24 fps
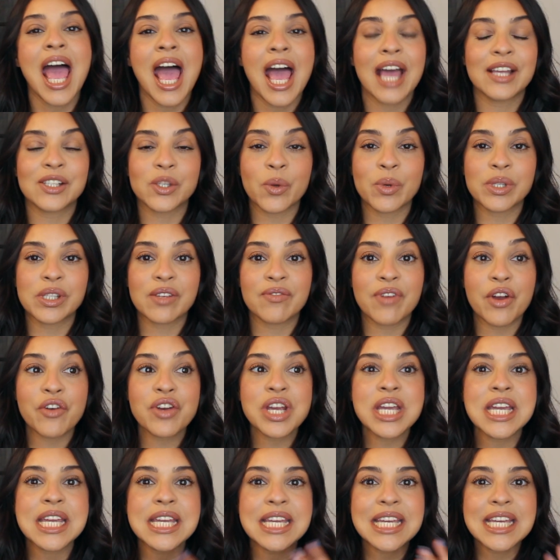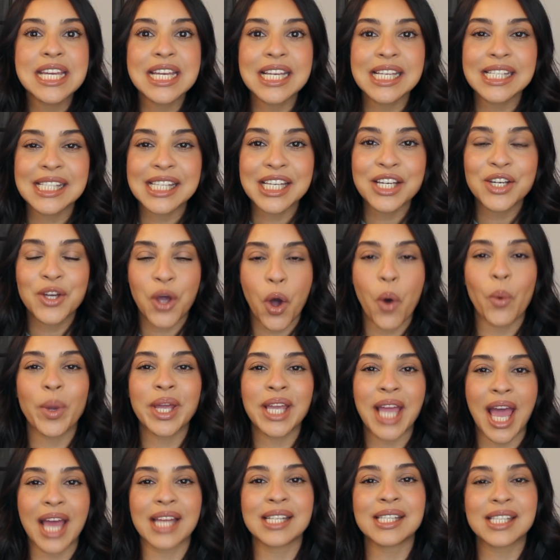And so it's a very easy
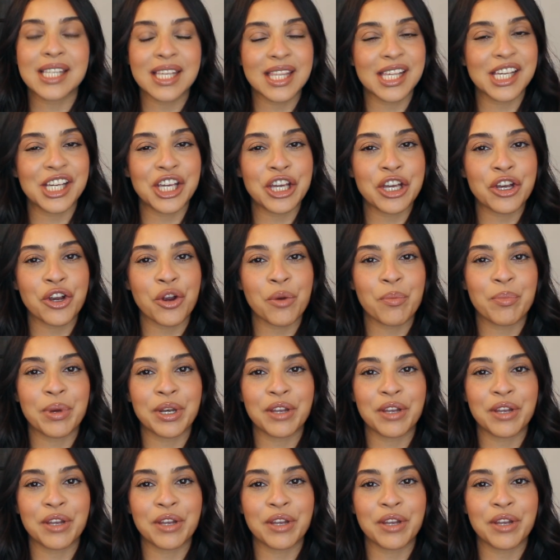going end of the year,